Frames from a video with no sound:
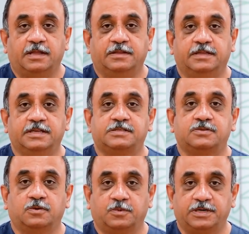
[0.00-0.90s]

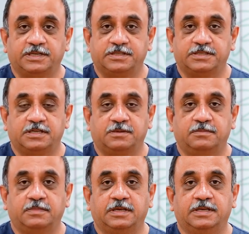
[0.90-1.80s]
This robotic
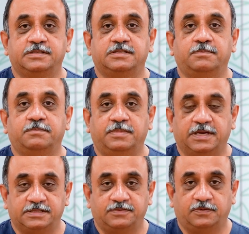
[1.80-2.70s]
system is the
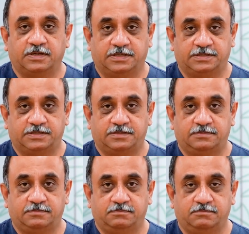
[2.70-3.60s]
best for
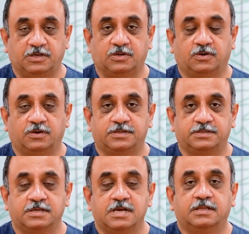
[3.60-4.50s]
us
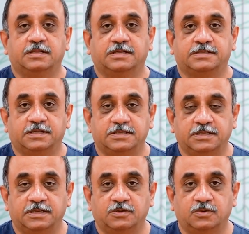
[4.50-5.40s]
because the
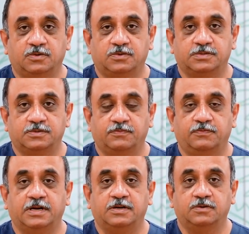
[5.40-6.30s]
surgeon knows
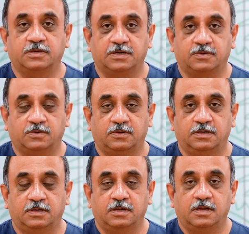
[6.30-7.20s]
when to
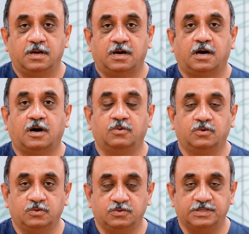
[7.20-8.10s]
control, how
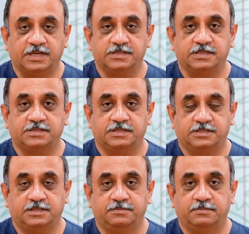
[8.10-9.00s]
to change the
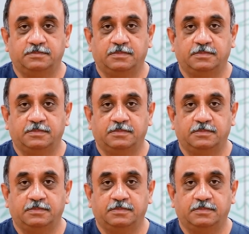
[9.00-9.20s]
system,